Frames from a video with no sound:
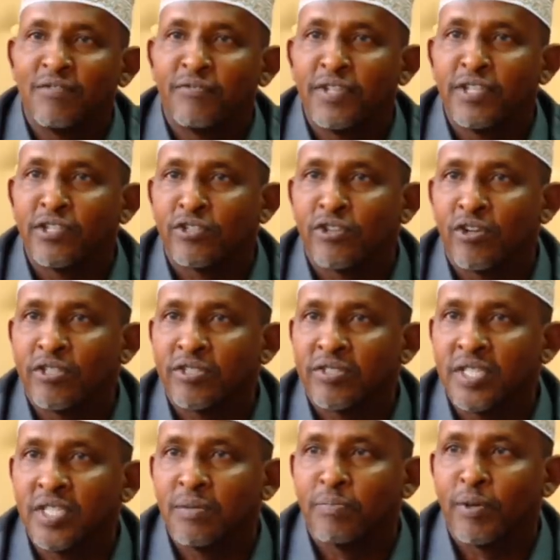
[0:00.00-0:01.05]

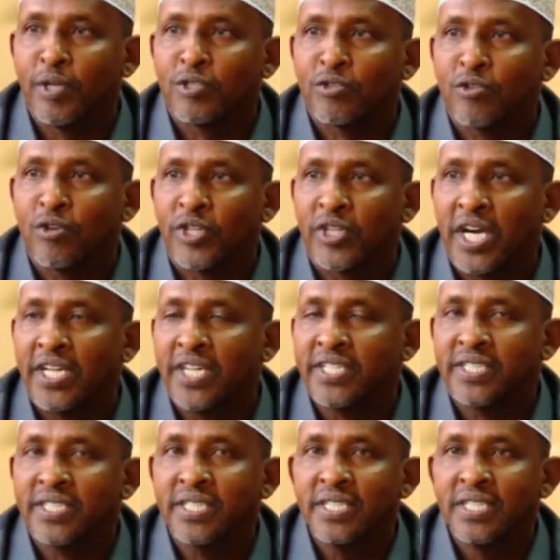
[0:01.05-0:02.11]
funerals, in political
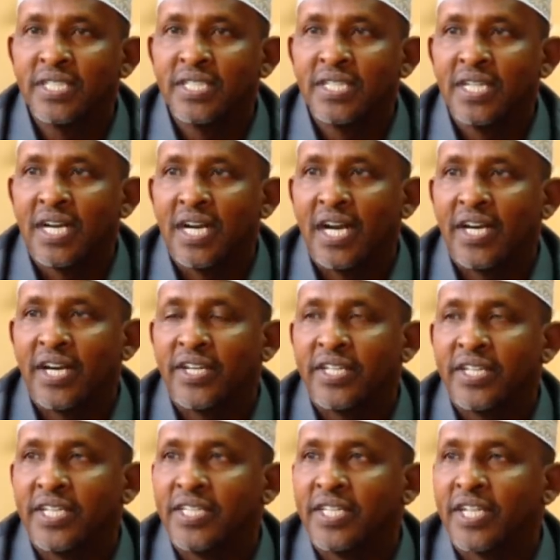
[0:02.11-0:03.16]
rallies,
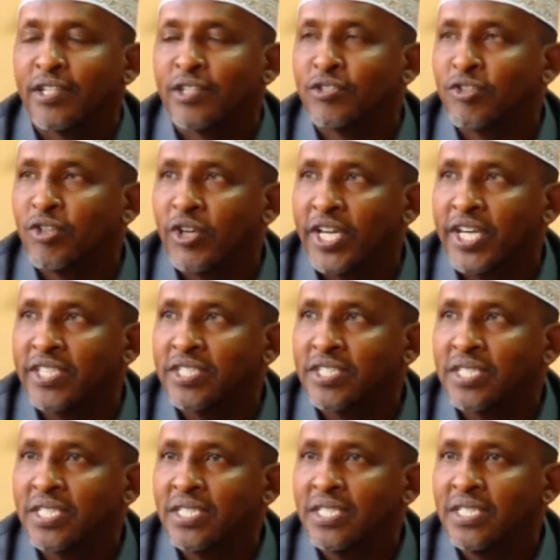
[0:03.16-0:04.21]
and in the
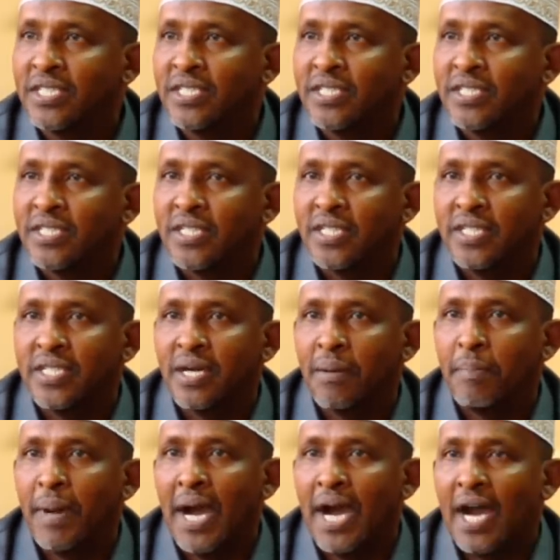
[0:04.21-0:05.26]
restaurant, in
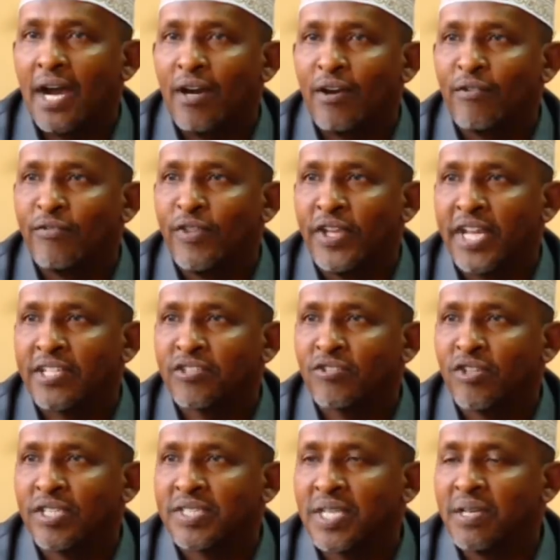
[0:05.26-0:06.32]
the bar of the
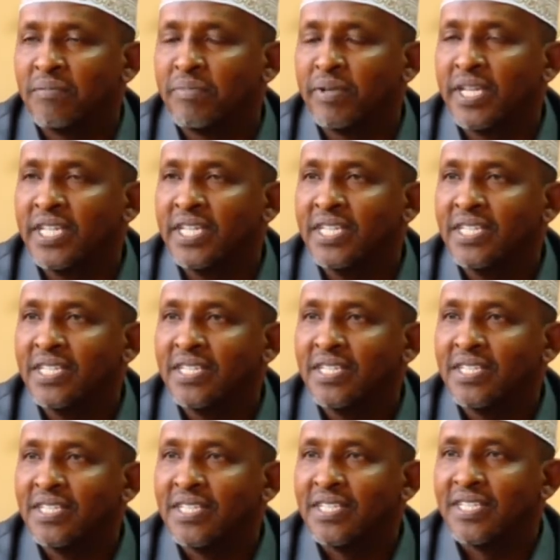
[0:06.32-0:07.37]
National Assembly,
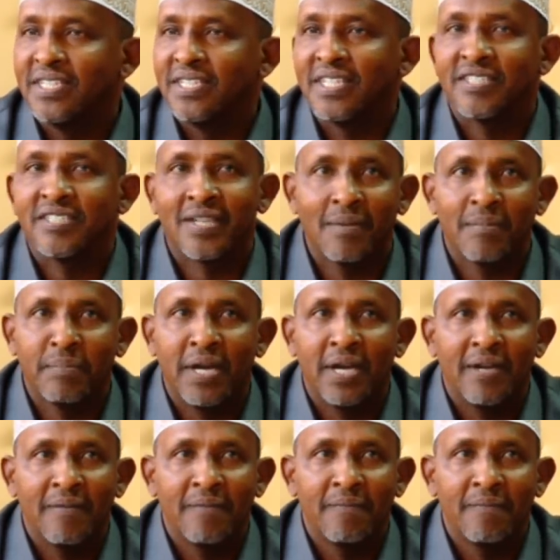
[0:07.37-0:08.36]
in the chamber.